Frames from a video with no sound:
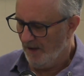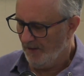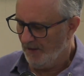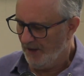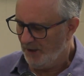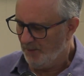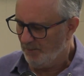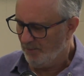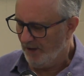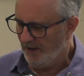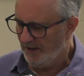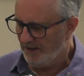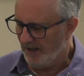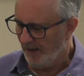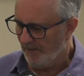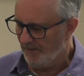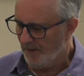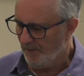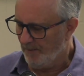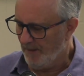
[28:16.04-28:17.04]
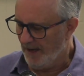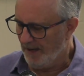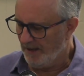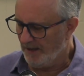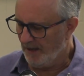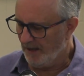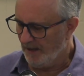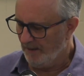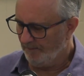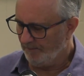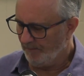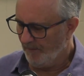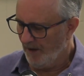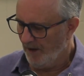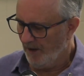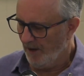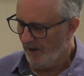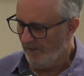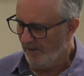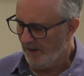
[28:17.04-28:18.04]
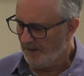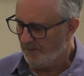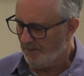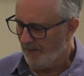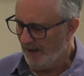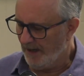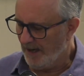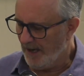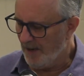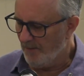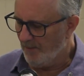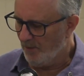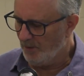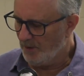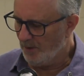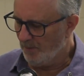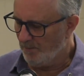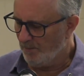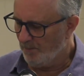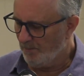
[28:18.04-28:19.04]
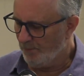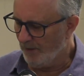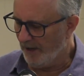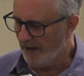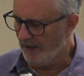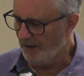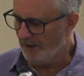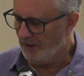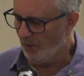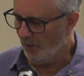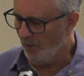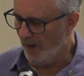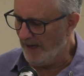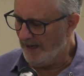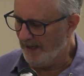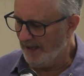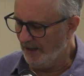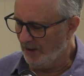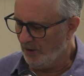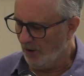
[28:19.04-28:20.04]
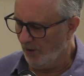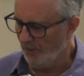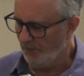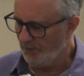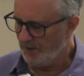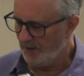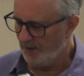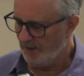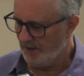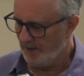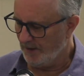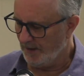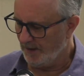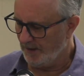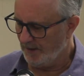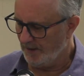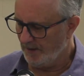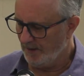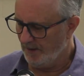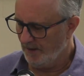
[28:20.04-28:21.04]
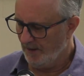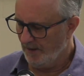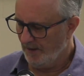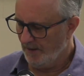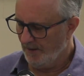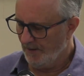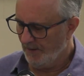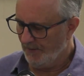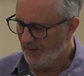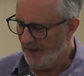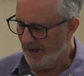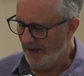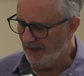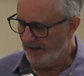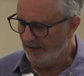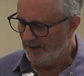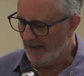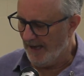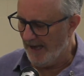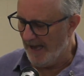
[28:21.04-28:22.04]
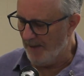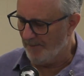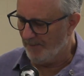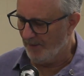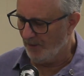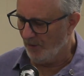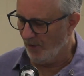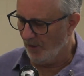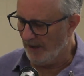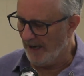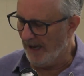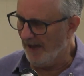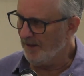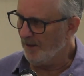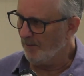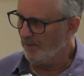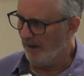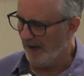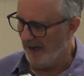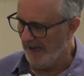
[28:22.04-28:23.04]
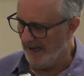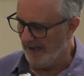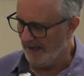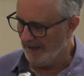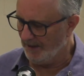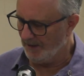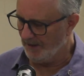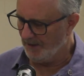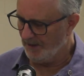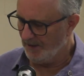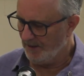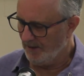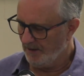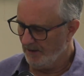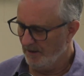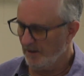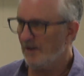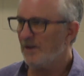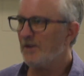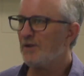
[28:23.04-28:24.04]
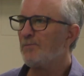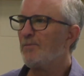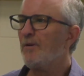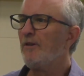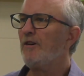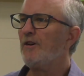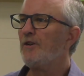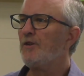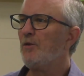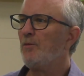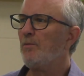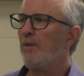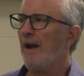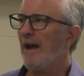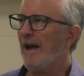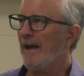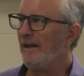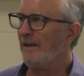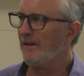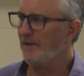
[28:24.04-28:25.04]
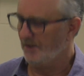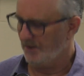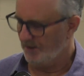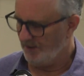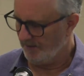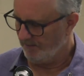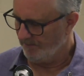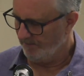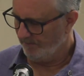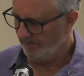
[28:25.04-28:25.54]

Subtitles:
This brings up the matter of us being able to bring into waking consciousness things that happen on other planes, spiritual planes.